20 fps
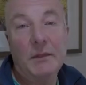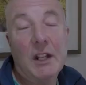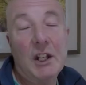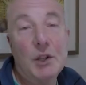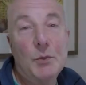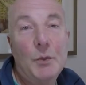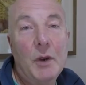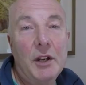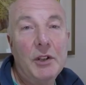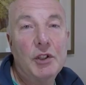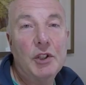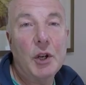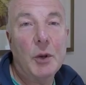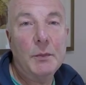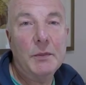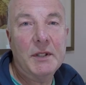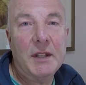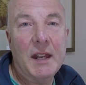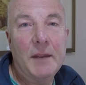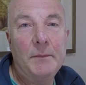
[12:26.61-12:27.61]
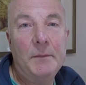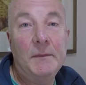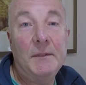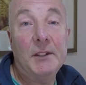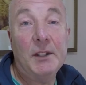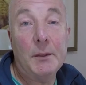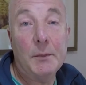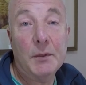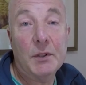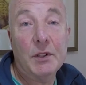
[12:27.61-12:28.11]
that's my top 10
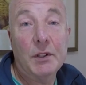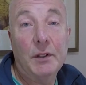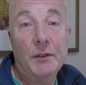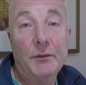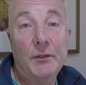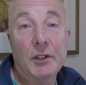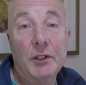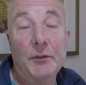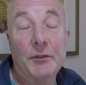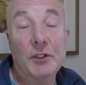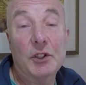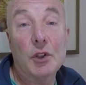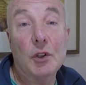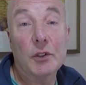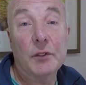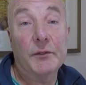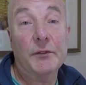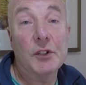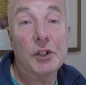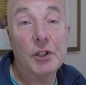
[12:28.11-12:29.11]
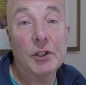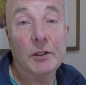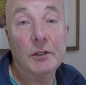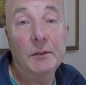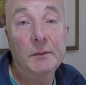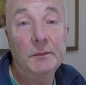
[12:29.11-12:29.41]
tips for the photography show.